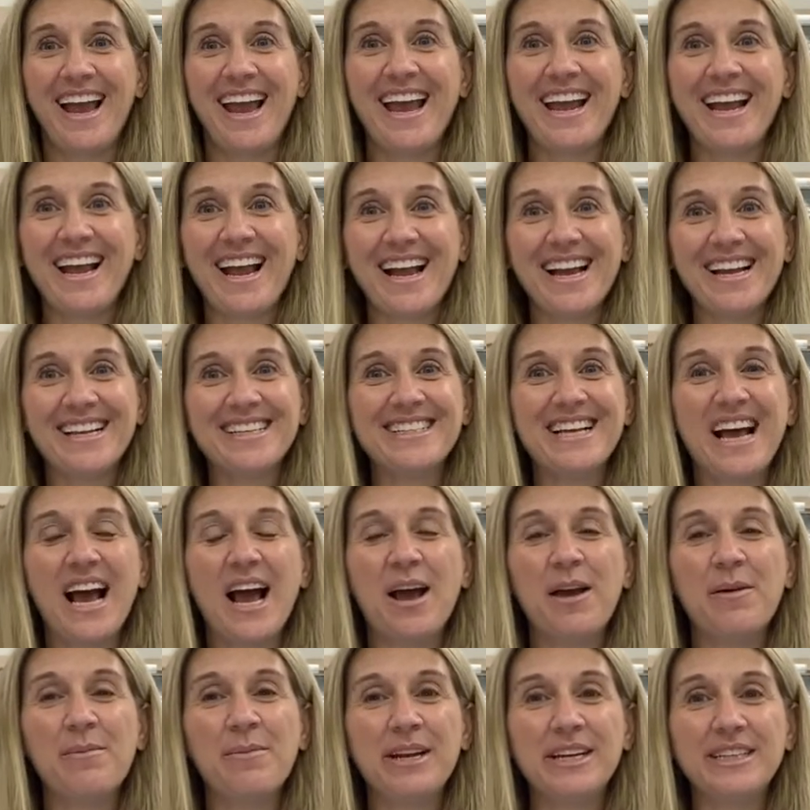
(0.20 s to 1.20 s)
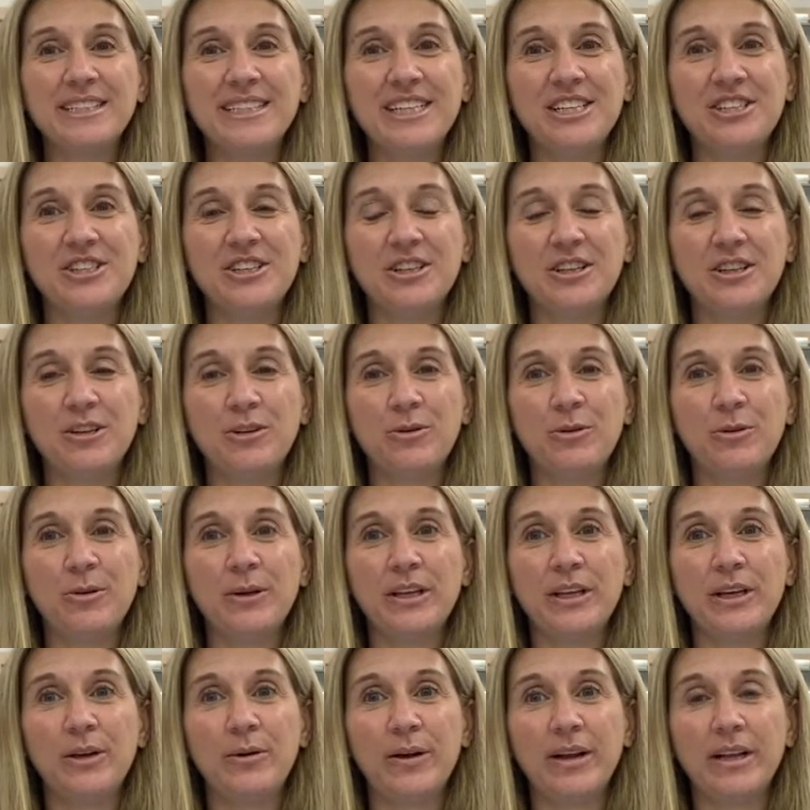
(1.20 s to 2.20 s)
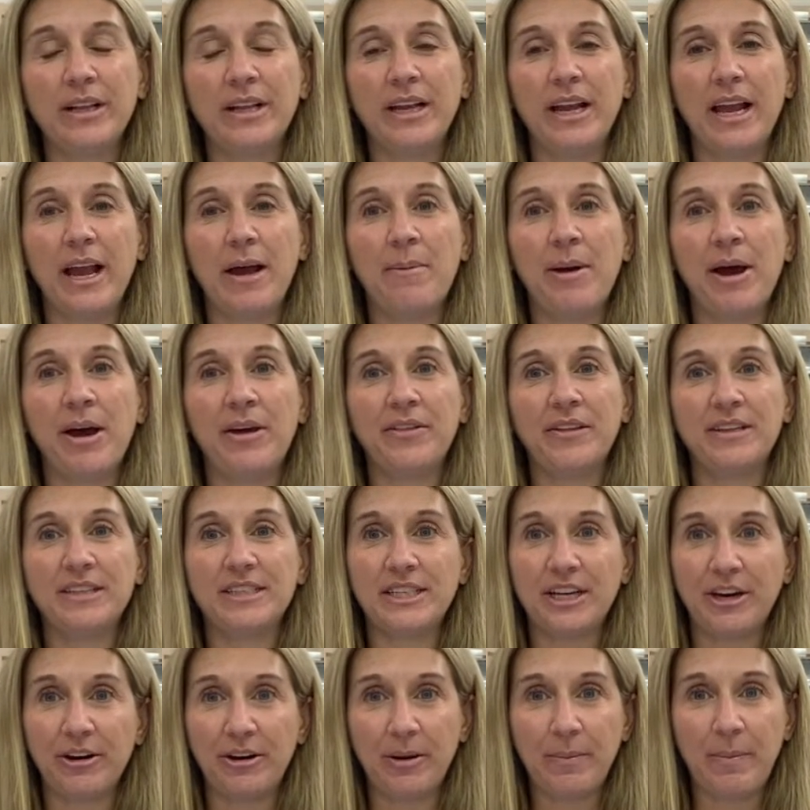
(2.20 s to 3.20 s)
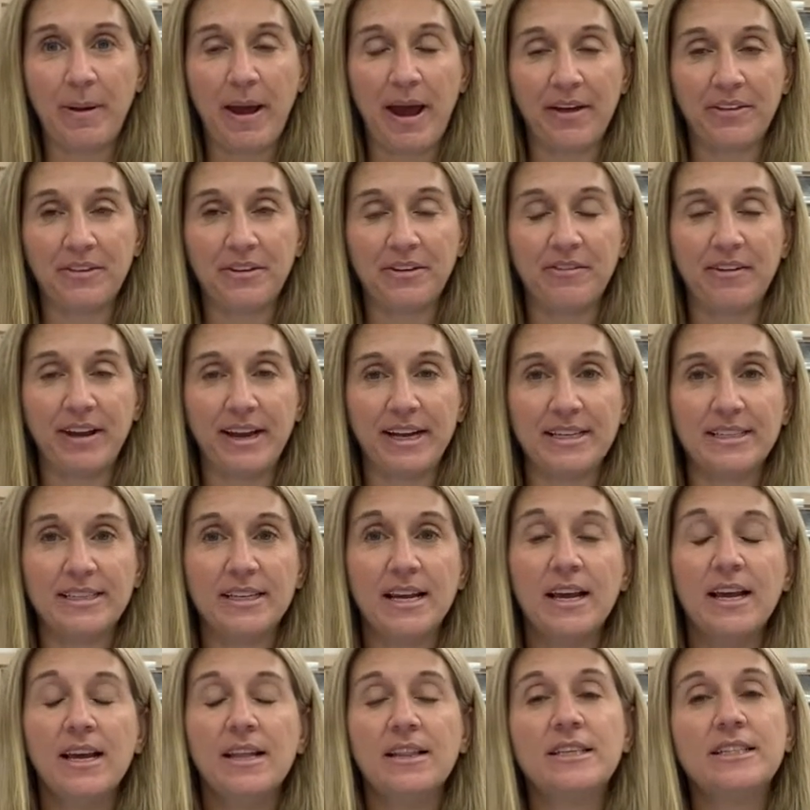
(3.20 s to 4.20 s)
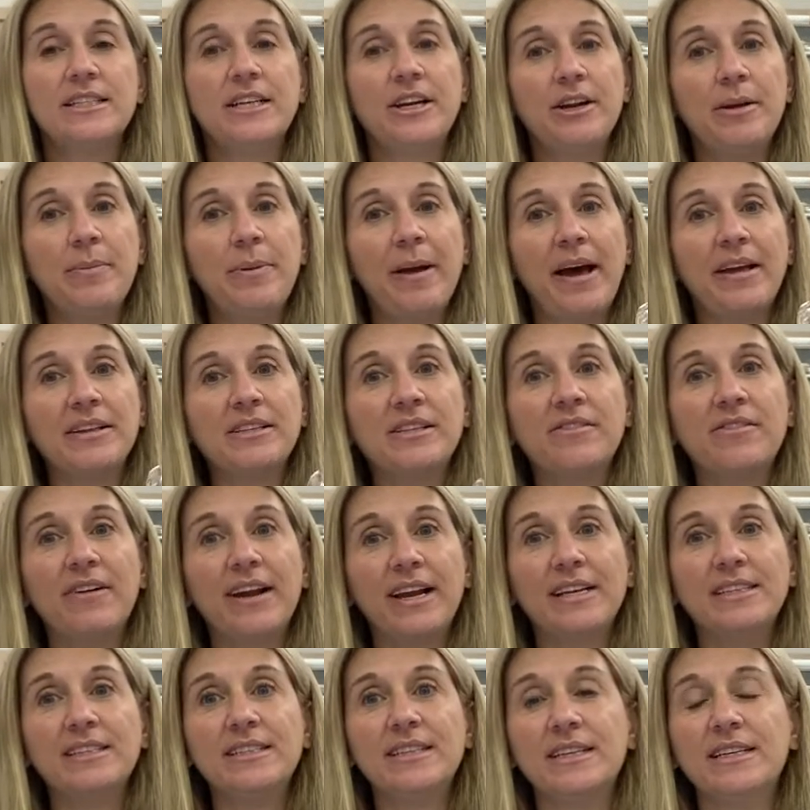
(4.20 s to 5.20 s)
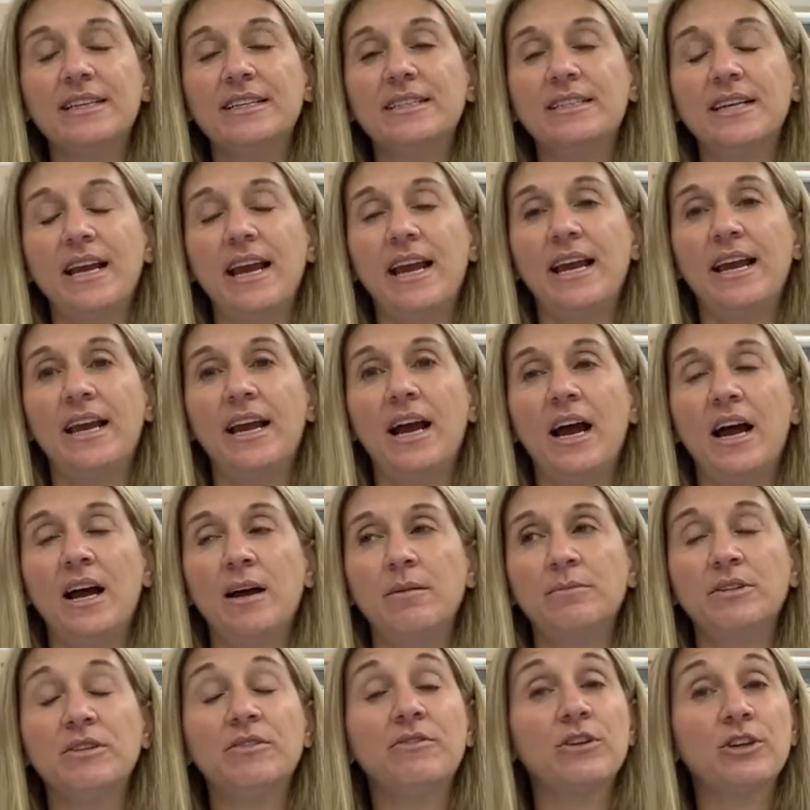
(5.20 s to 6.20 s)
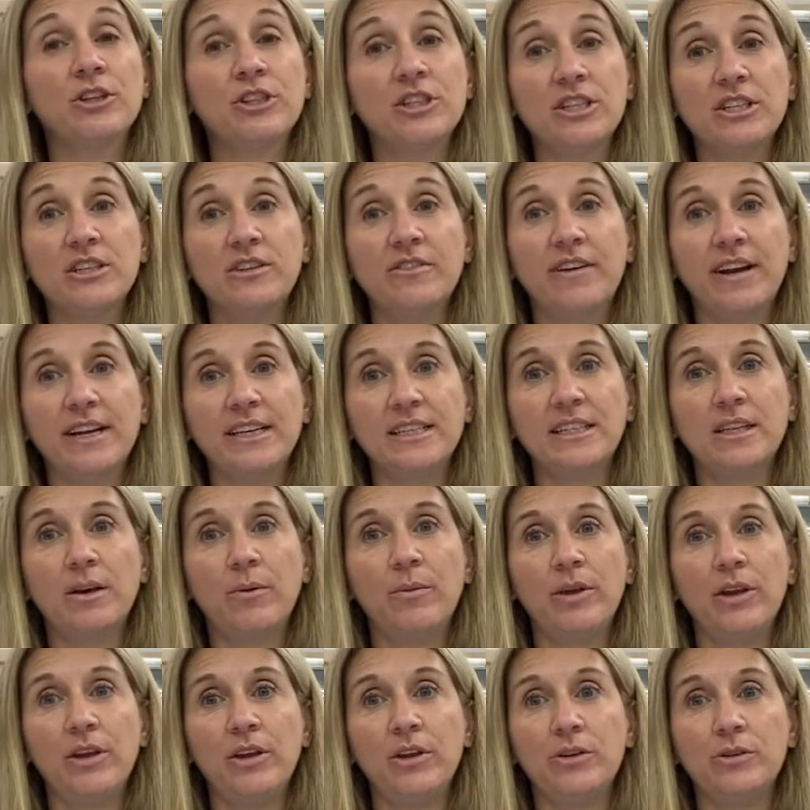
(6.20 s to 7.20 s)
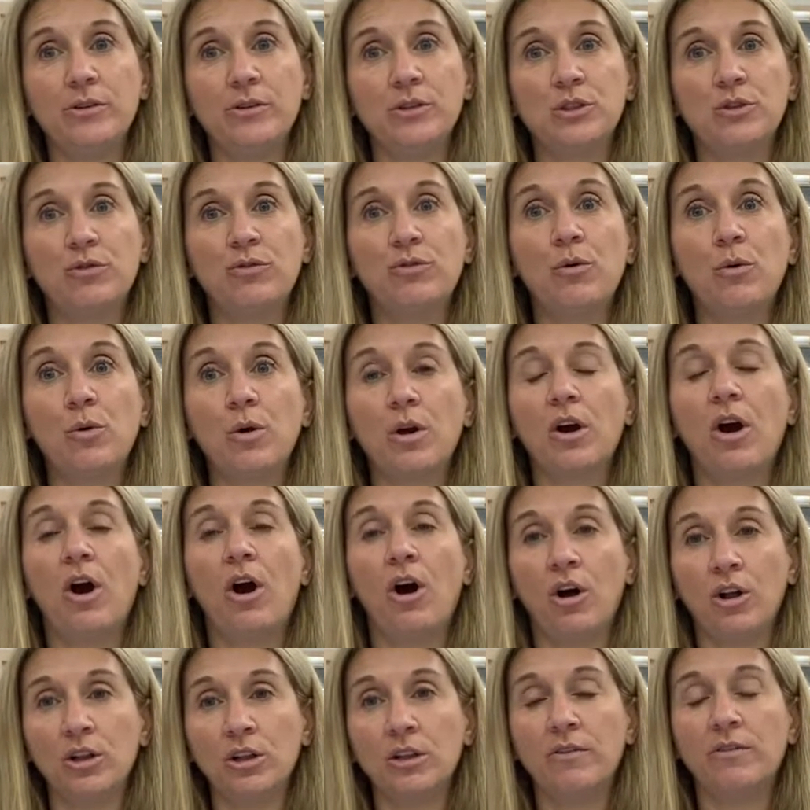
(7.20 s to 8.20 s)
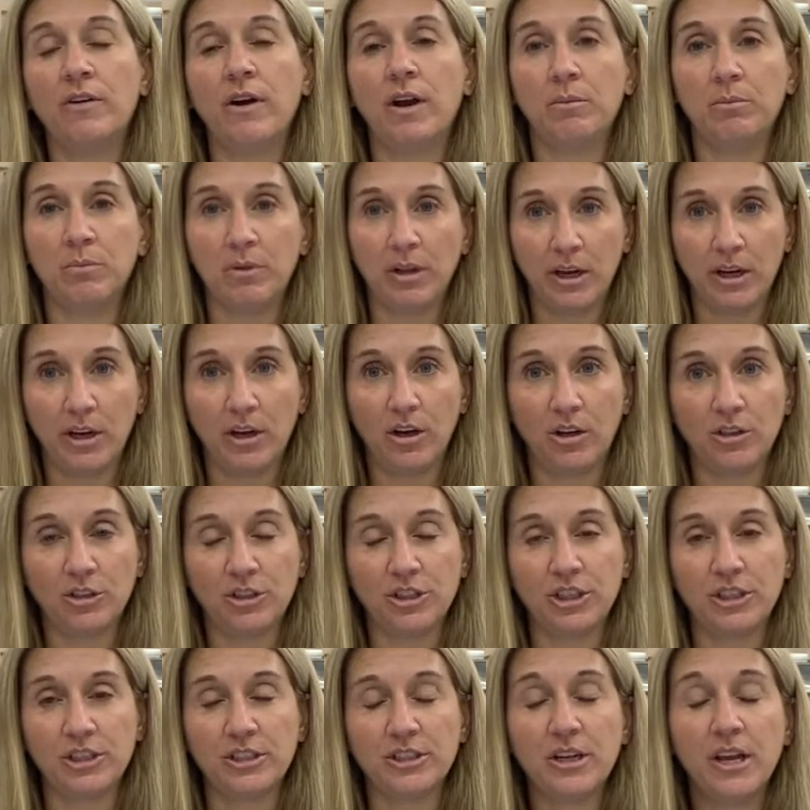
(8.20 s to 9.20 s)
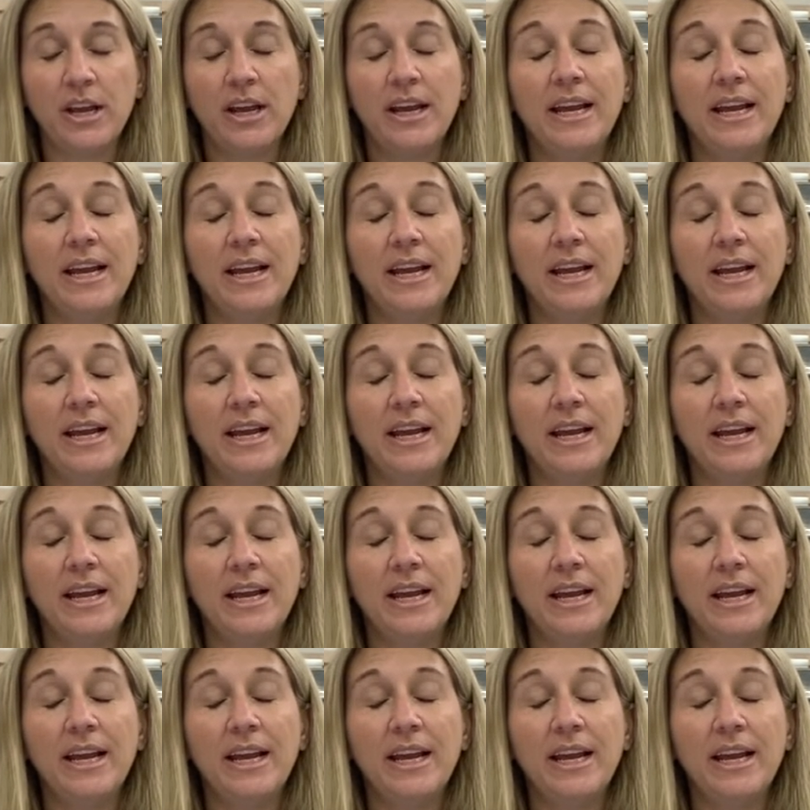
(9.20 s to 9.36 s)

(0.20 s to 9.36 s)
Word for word: Hey guys, I'm gonna teach you really quickly about the SteriPath device. The SteriPath device is a um, diversion device that we use for all of our blood cultures.